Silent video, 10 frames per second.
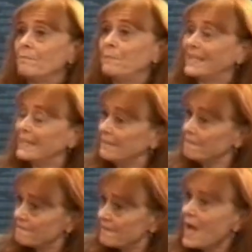But in
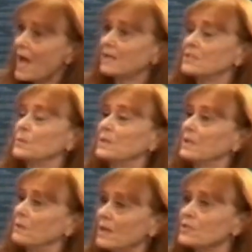fact, when I
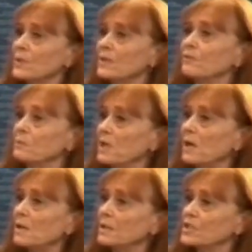graduated from
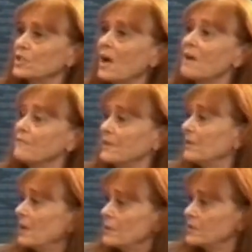college, I
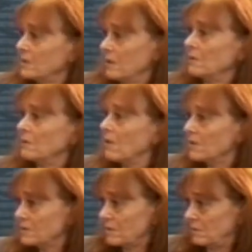figured I was going to go to law
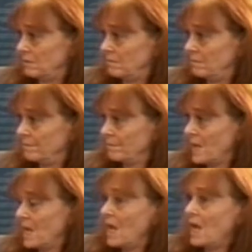school.
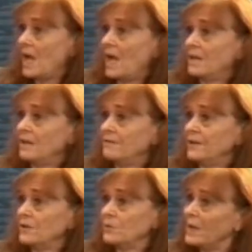And I
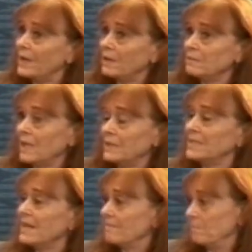figured, well, I
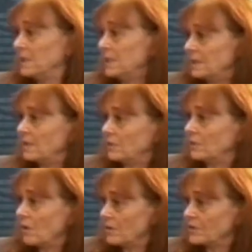didn't have money to go to
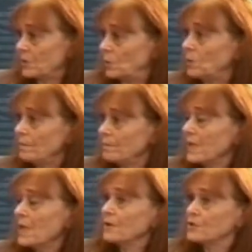law school,
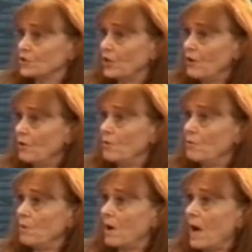
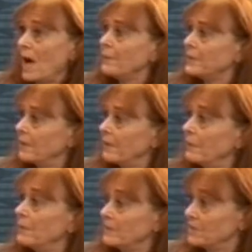so I would
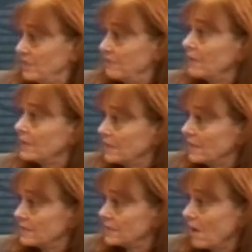go and see if I could
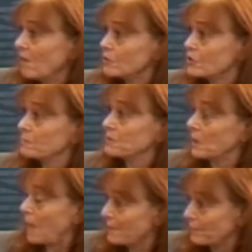get a scholarship to
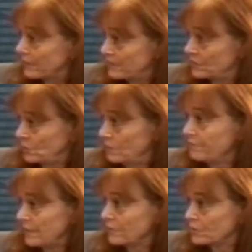library school
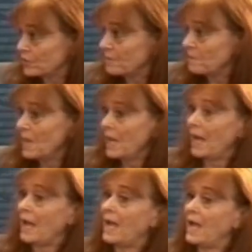fellowship.
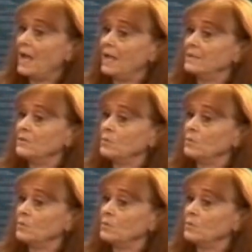And